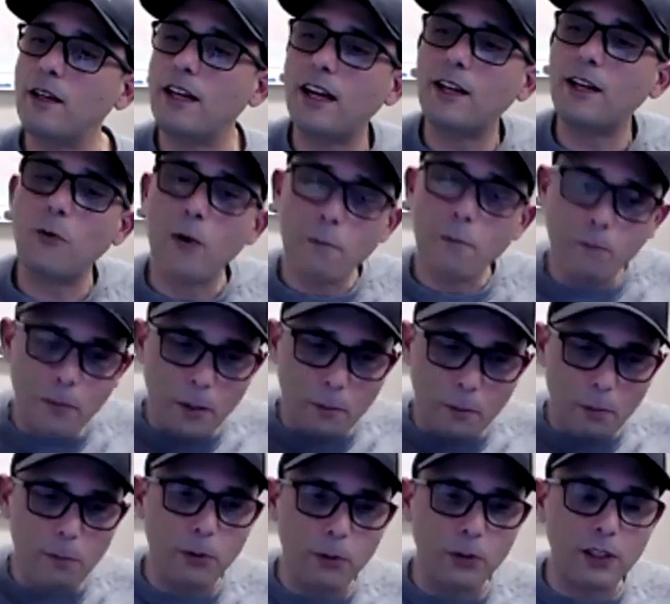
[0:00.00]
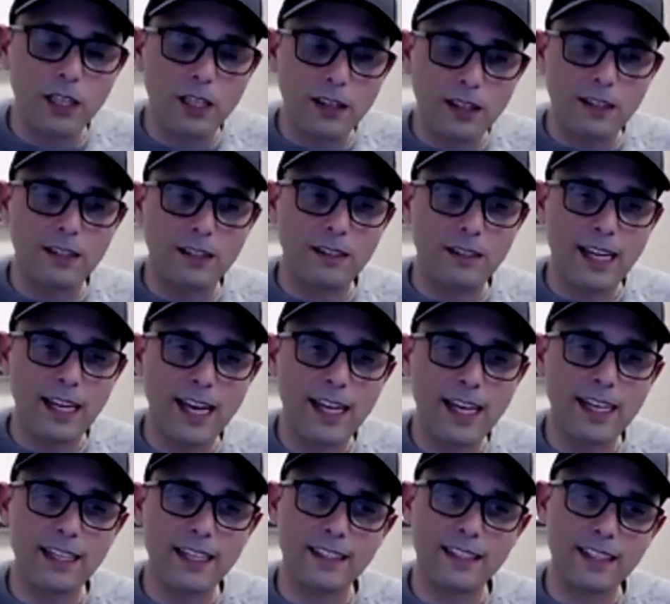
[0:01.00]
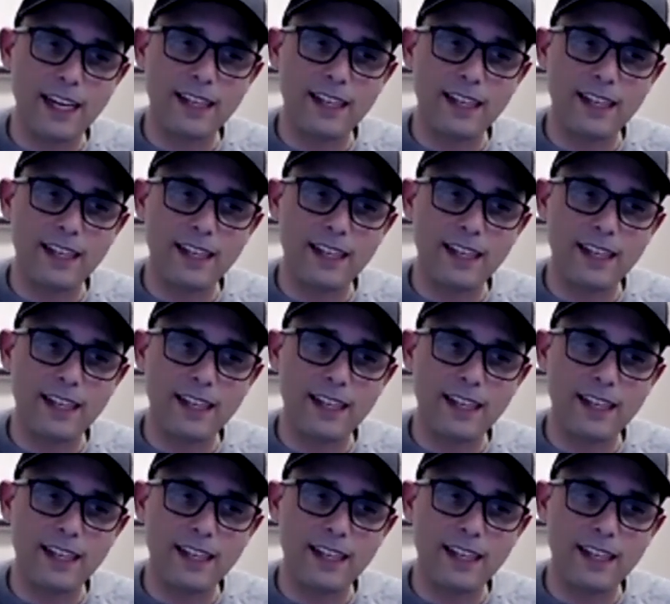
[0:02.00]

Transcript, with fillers: I don't want the people to take it as